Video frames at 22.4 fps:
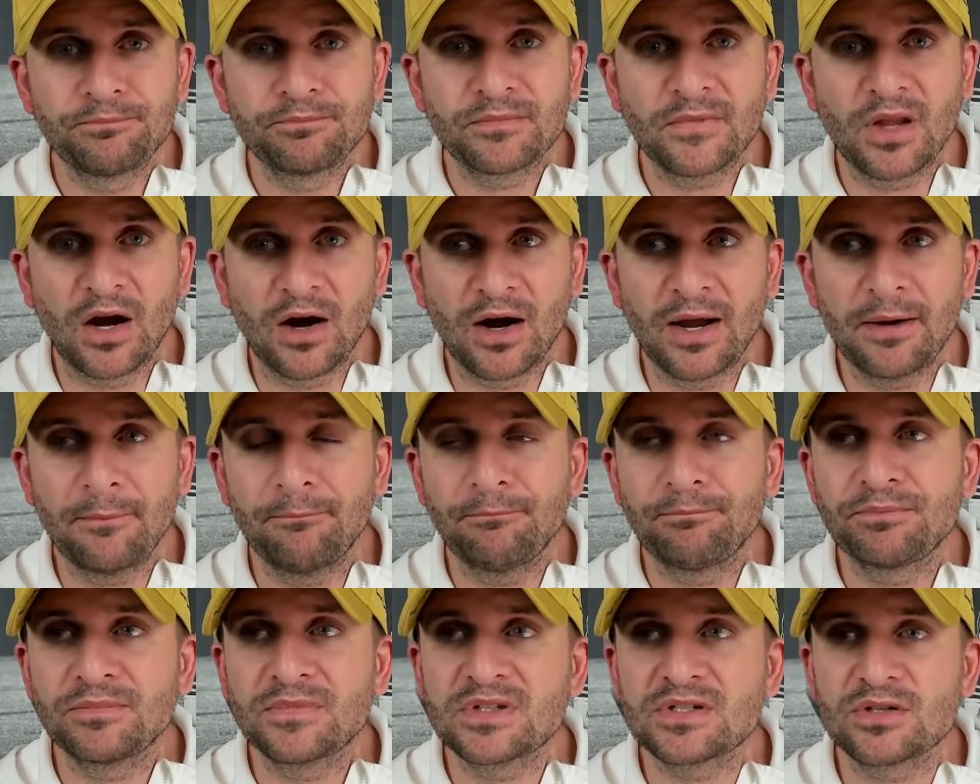All right.
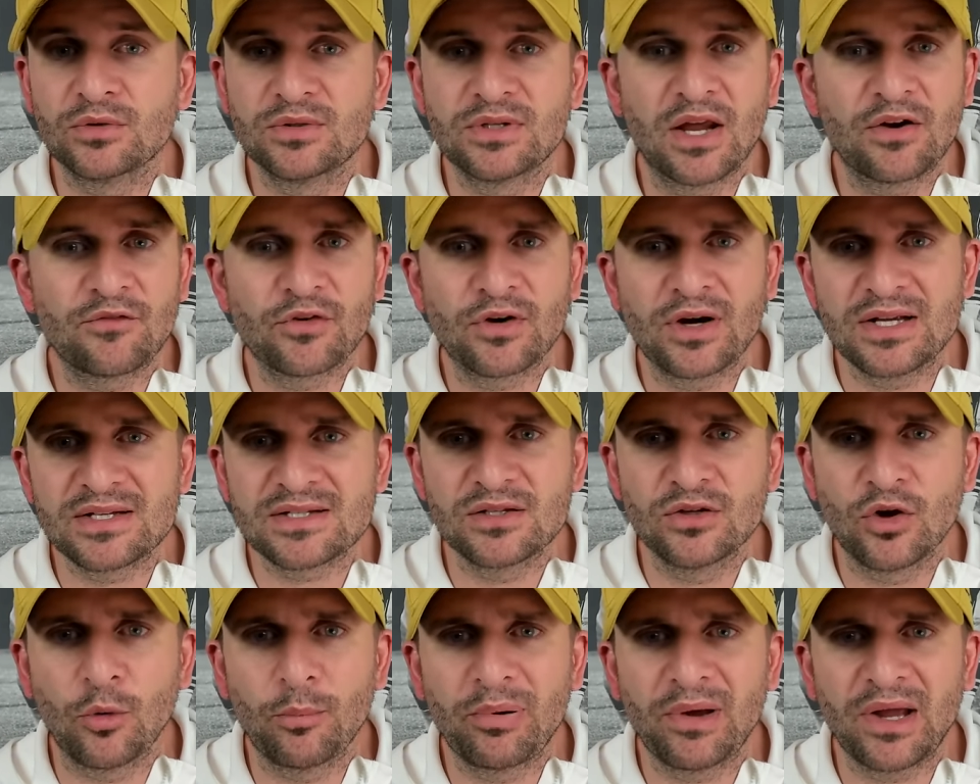So Denver has
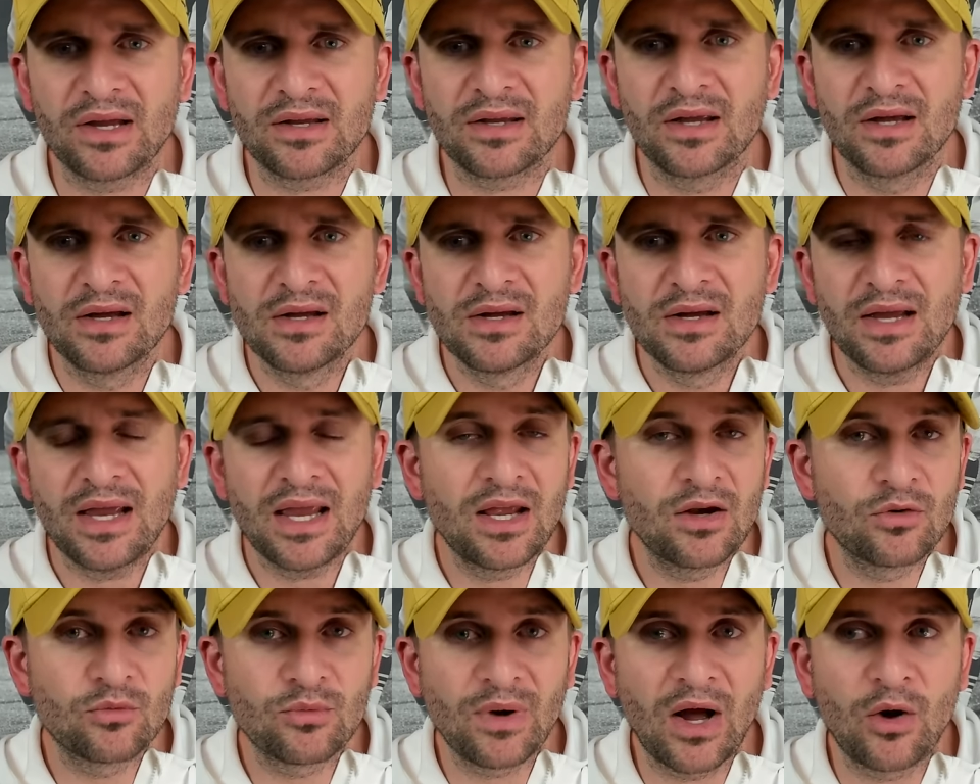no pick
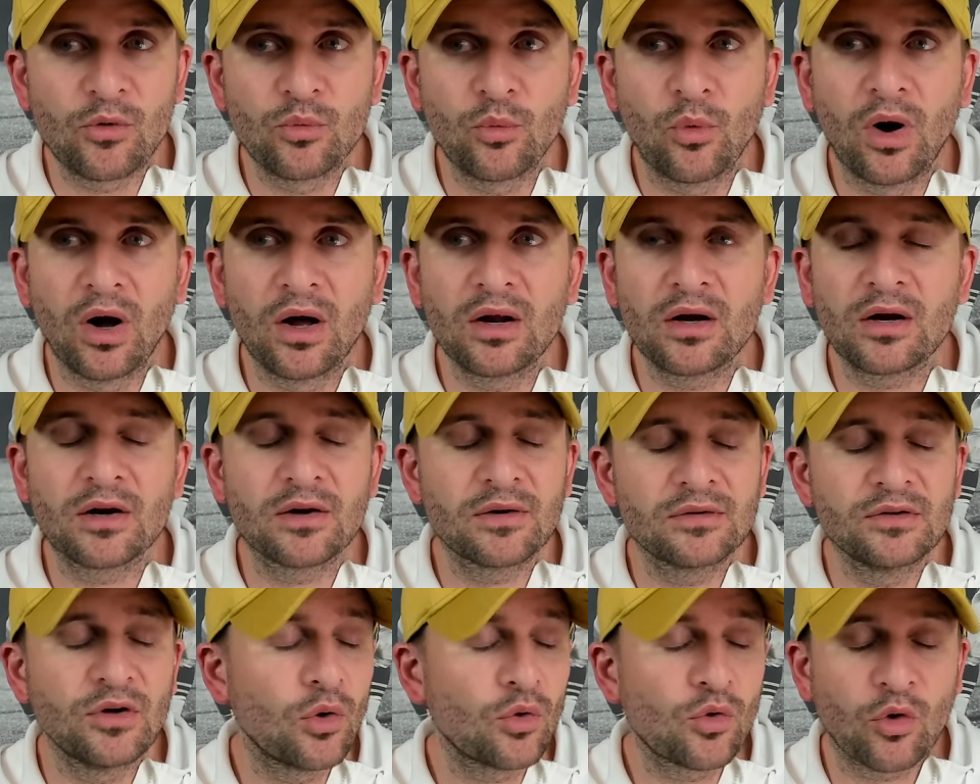in round 1 or
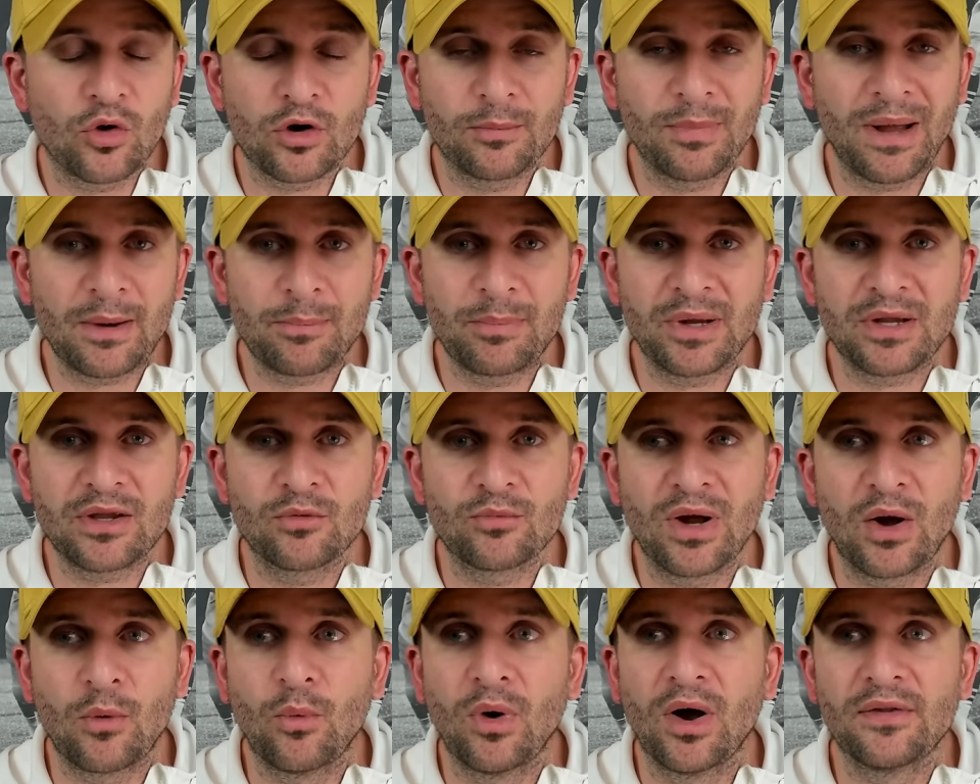no quarterback pick in
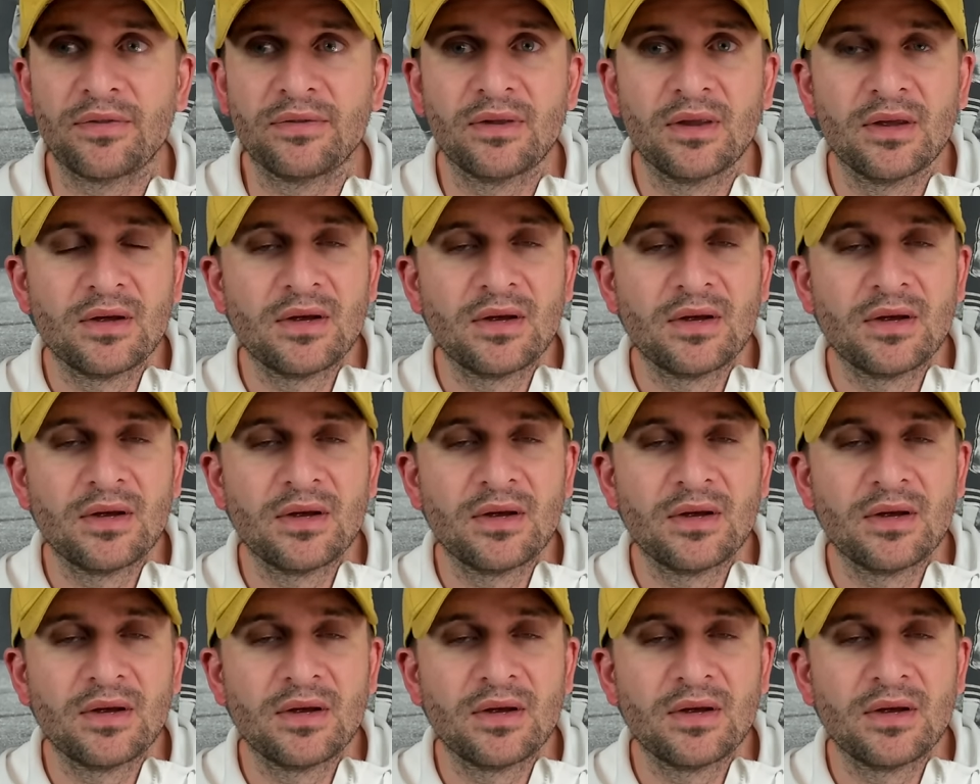round 1.